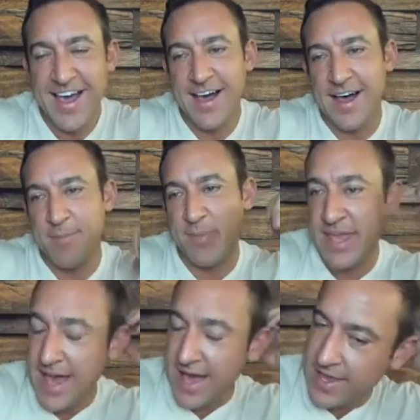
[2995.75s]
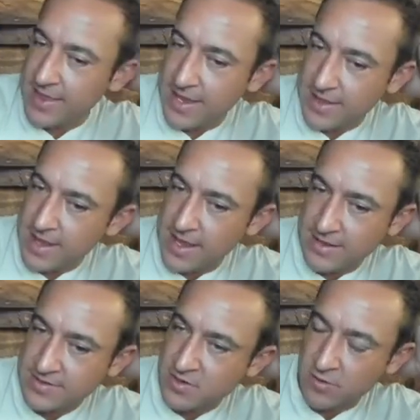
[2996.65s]
But yeah,
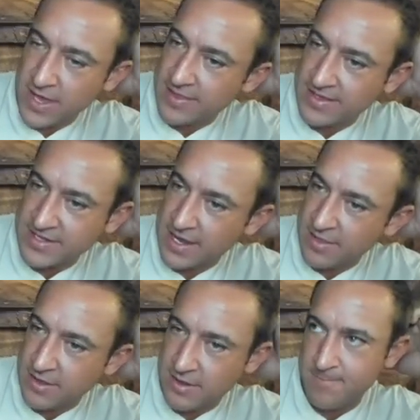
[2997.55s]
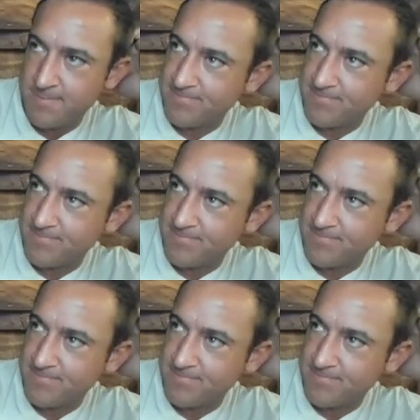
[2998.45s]
and so yeah, that's kind of the